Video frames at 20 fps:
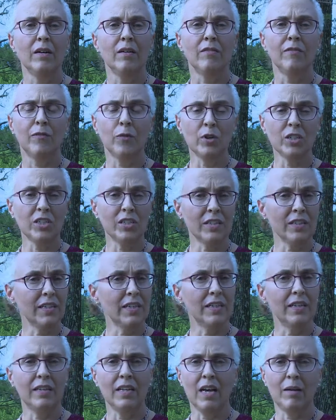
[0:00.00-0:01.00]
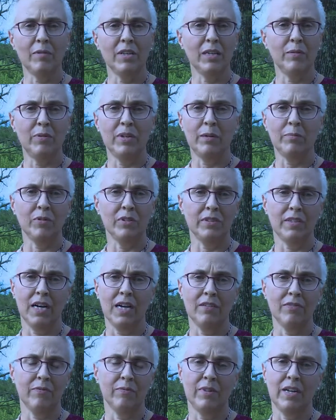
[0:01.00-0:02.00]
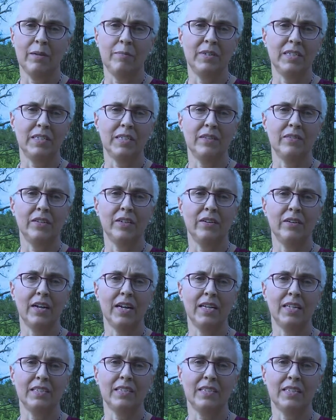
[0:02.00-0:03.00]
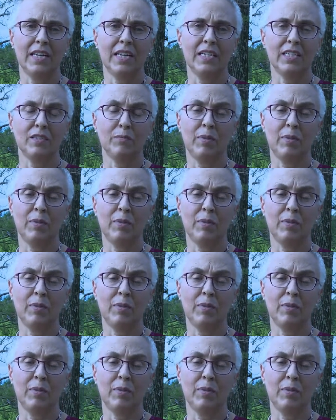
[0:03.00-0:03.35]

Fortunately, not many people die from rabies in the United States,